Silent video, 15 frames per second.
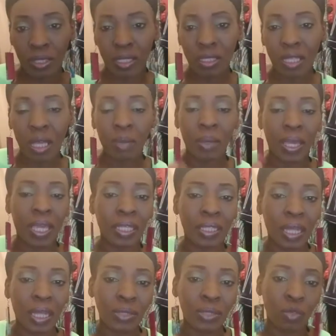They stop hanging
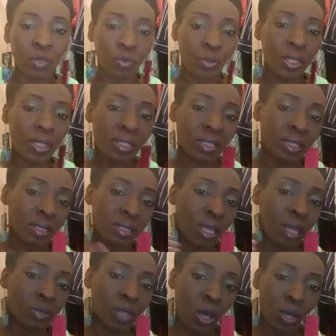out with their friends. They
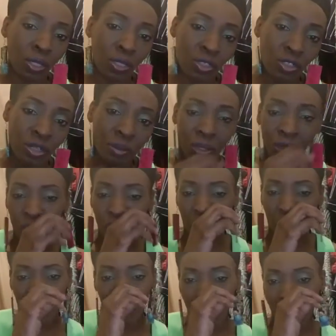stop talking to them on the
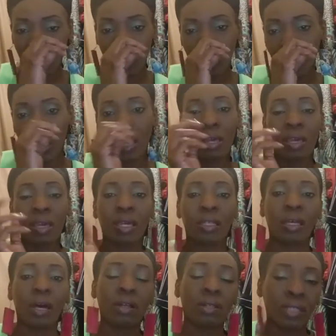phone
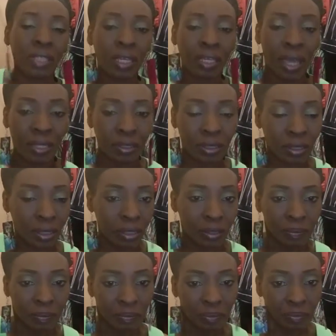and all of that kind of stuff.